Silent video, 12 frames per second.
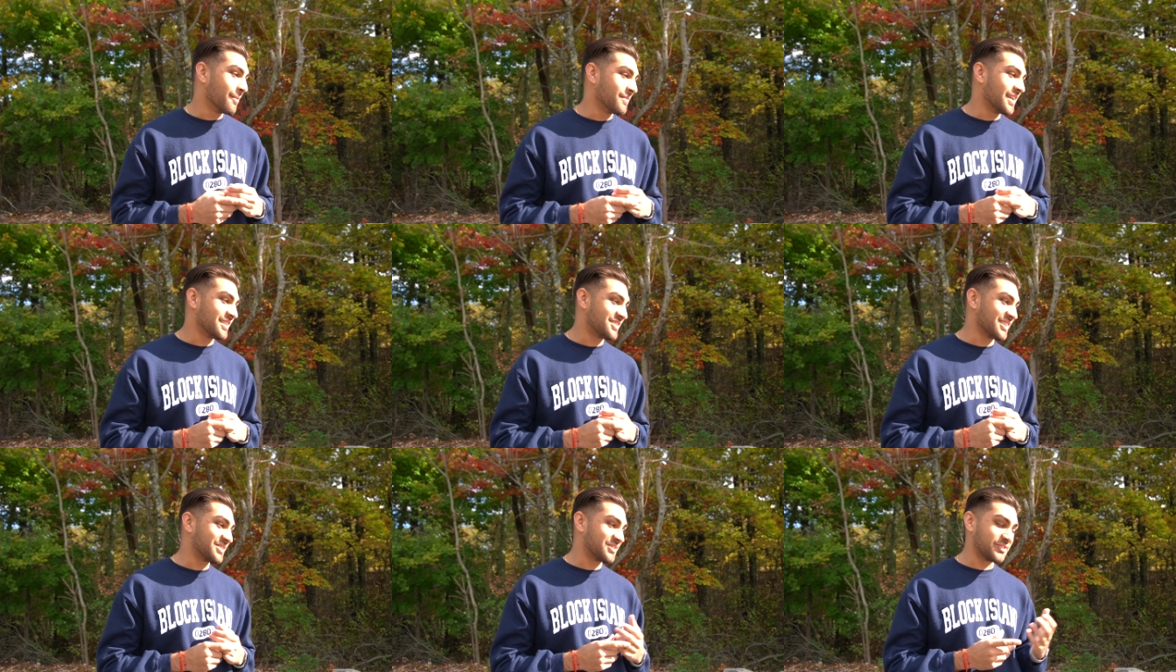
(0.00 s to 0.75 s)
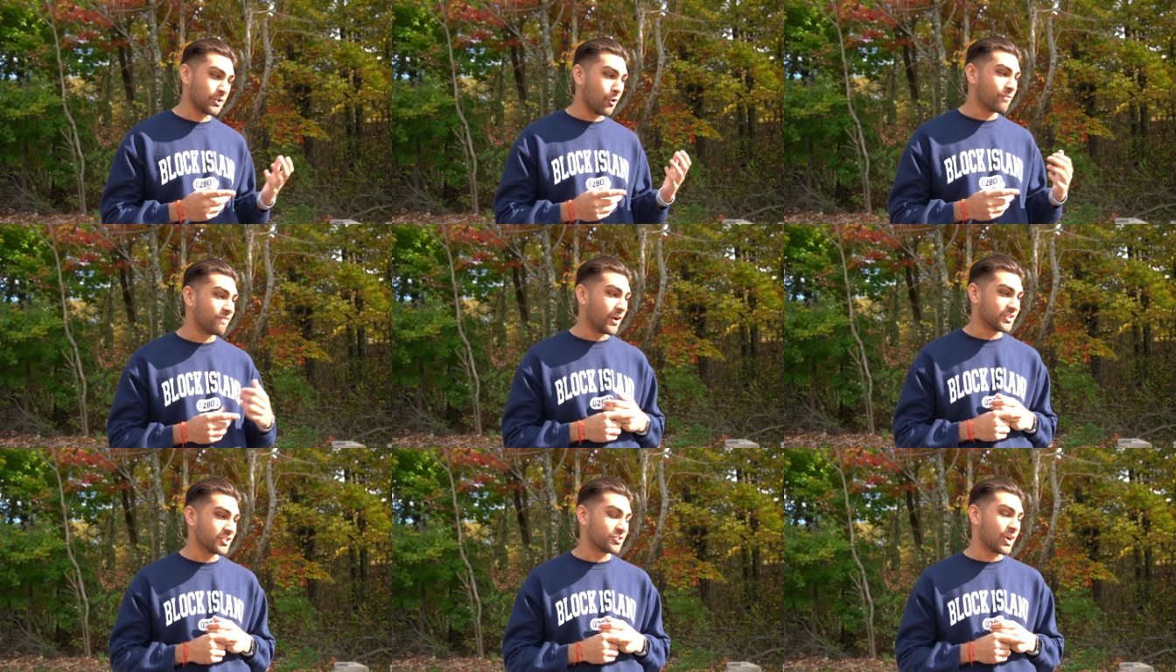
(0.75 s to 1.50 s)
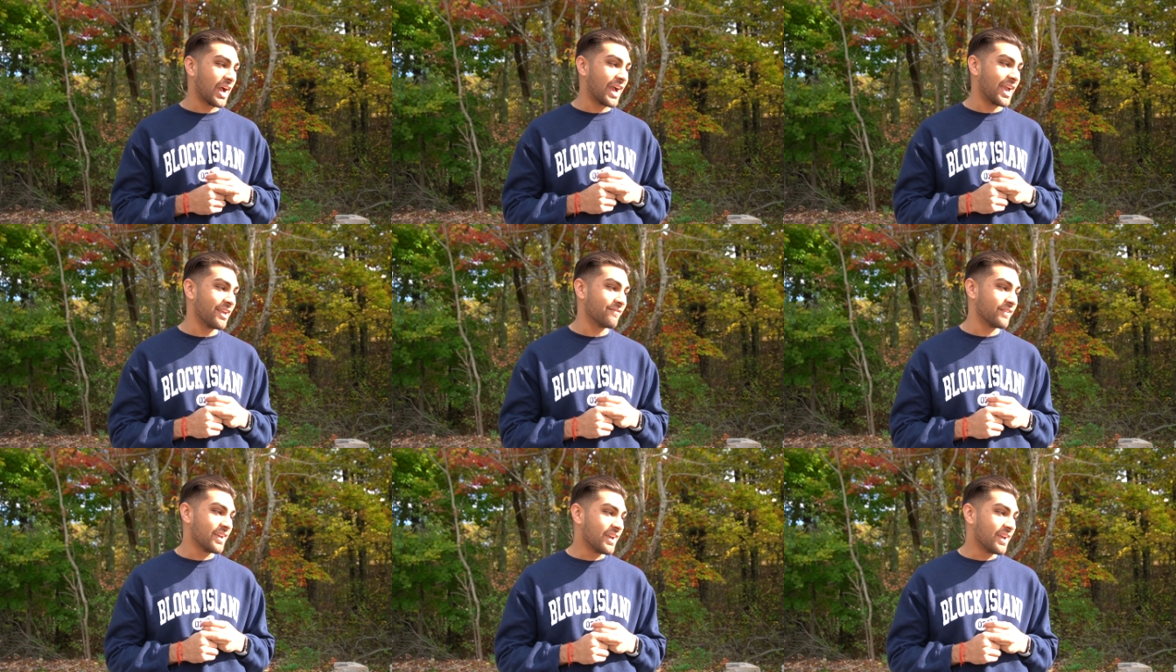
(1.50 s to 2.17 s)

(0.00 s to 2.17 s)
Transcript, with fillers: I it's agree. Just so fun to drive.